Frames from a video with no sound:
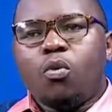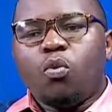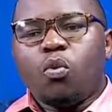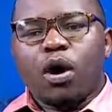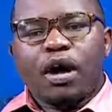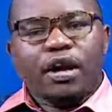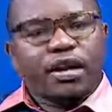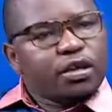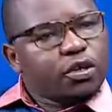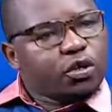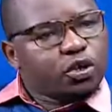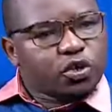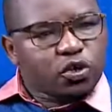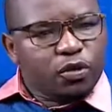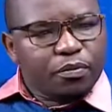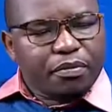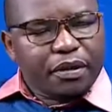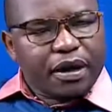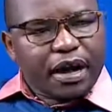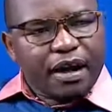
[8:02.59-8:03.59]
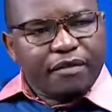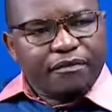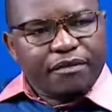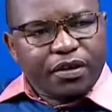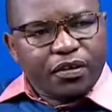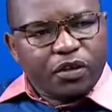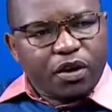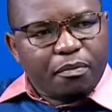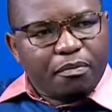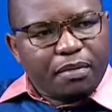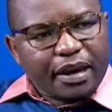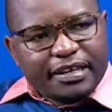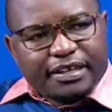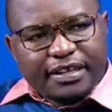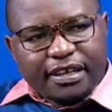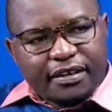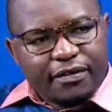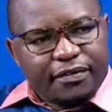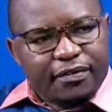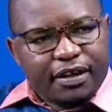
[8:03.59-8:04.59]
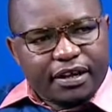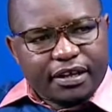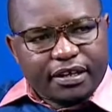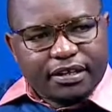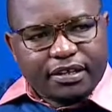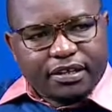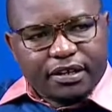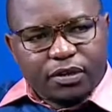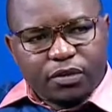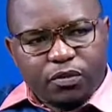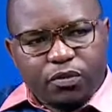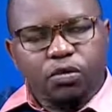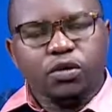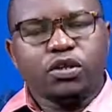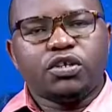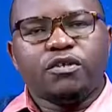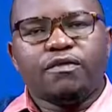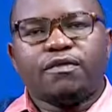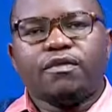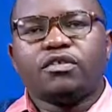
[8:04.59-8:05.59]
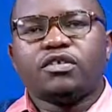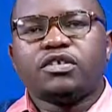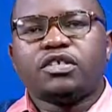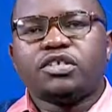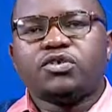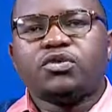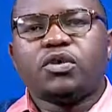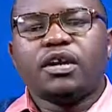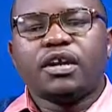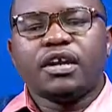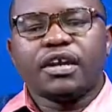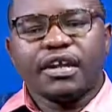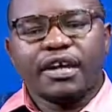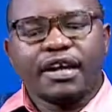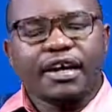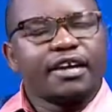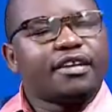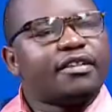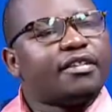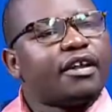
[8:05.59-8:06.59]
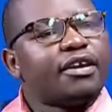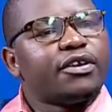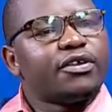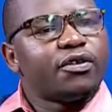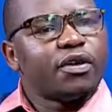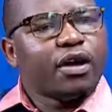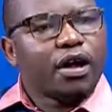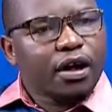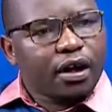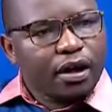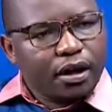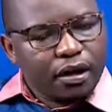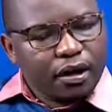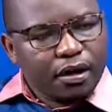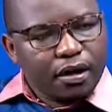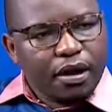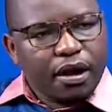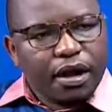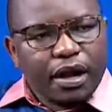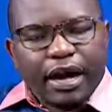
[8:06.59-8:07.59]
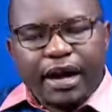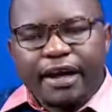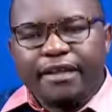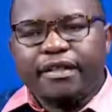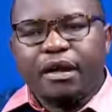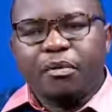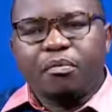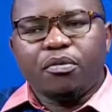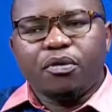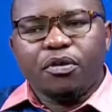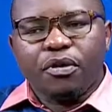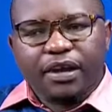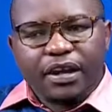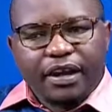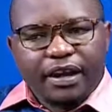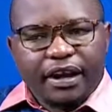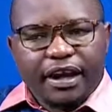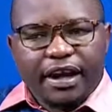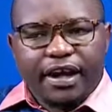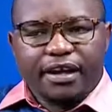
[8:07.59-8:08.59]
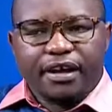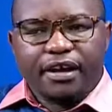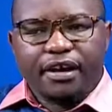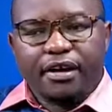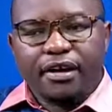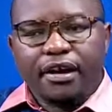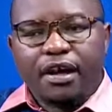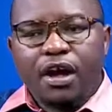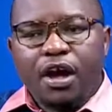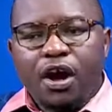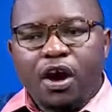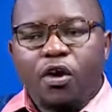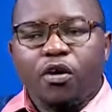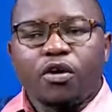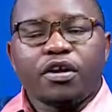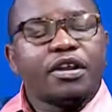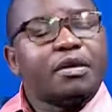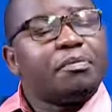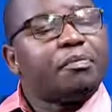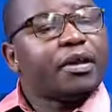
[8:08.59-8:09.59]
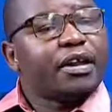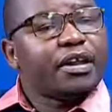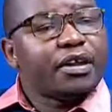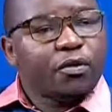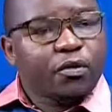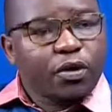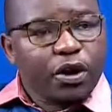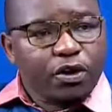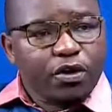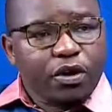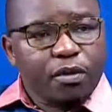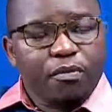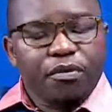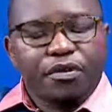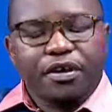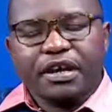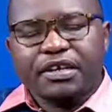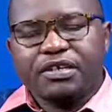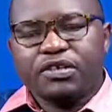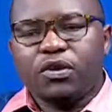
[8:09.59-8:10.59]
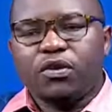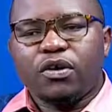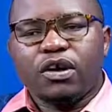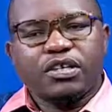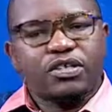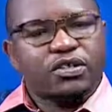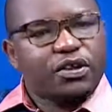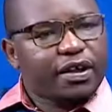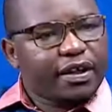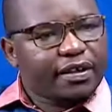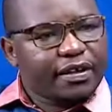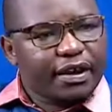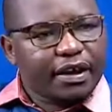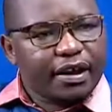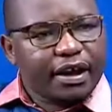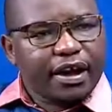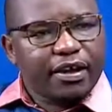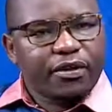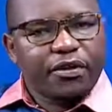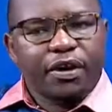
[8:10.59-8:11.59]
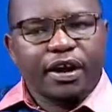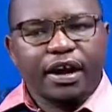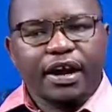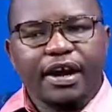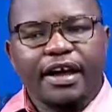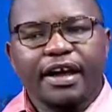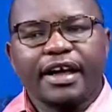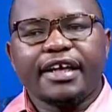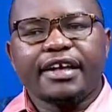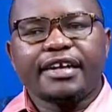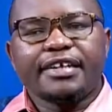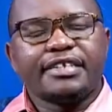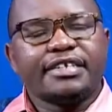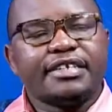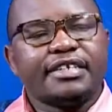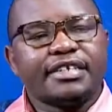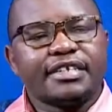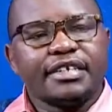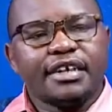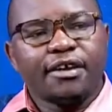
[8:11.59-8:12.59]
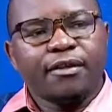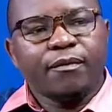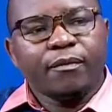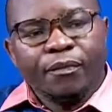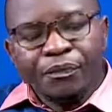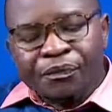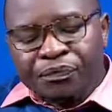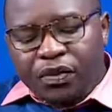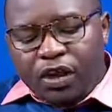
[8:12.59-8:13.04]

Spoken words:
One, you should be having your birth certificate, which of course it will indicate that you are either born in Kenya, or depending where you are born, as long as you are a Kenyan citizen.